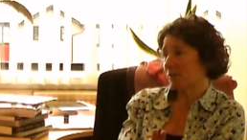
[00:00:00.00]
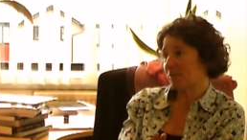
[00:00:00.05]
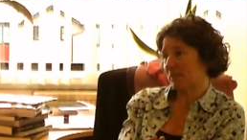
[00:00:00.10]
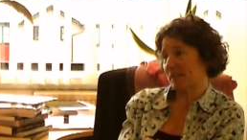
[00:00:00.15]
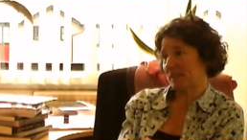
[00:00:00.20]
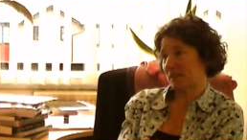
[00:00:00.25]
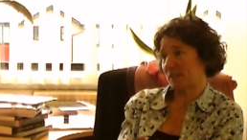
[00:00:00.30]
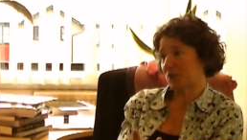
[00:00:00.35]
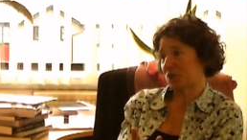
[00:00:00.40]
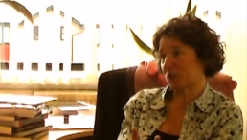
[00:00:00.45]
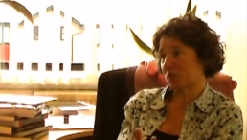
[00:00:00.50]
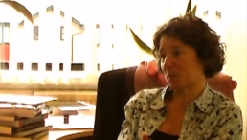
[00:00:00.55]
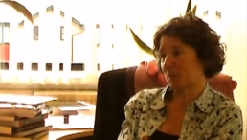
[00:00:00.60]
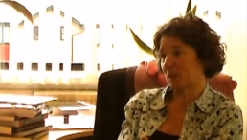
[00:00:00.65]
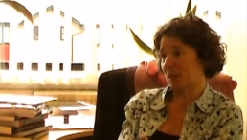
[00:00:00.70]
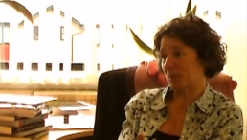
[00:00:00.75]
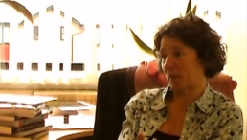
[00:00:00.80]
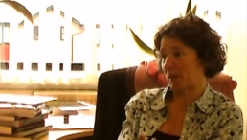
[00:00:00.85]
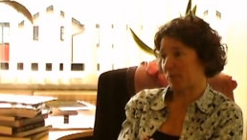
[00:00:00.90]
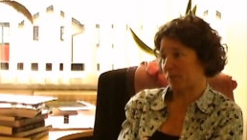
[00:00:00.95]
research has
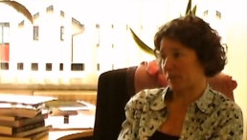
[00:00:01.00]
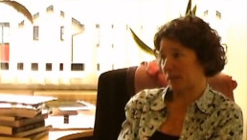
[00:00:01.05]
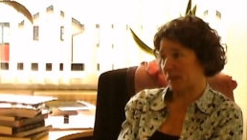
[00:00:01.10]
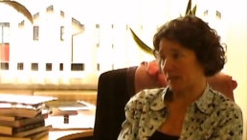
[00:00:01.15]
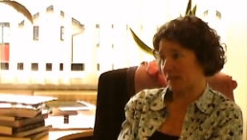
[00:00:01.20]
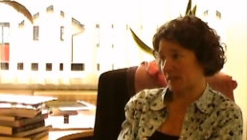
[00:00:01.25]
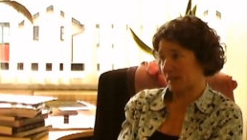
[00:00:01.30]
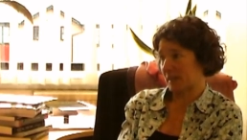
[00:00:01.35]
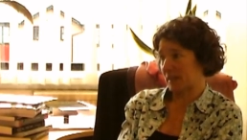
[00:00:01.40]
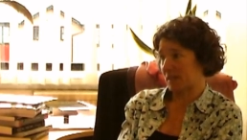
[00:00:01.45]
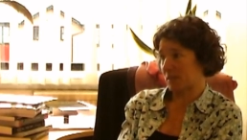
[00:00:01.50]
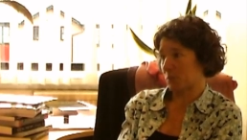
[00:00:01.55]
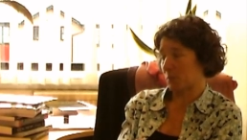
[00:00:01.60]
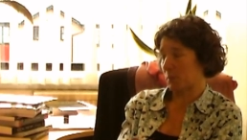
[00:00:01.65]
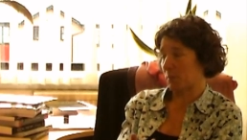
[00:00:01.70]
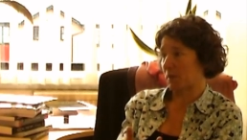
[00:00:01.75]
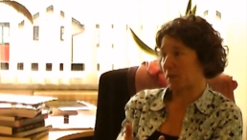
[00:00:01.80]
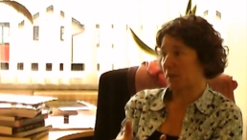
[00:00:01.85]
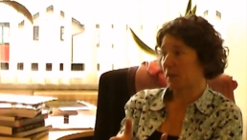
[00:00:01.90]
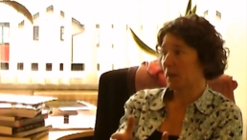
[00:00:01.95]
been about violence against
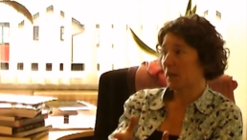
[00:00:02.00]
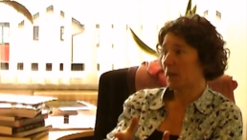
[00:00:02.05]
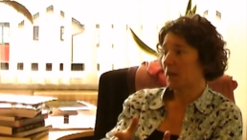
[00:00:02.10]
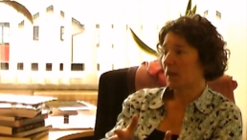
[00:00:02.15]
women.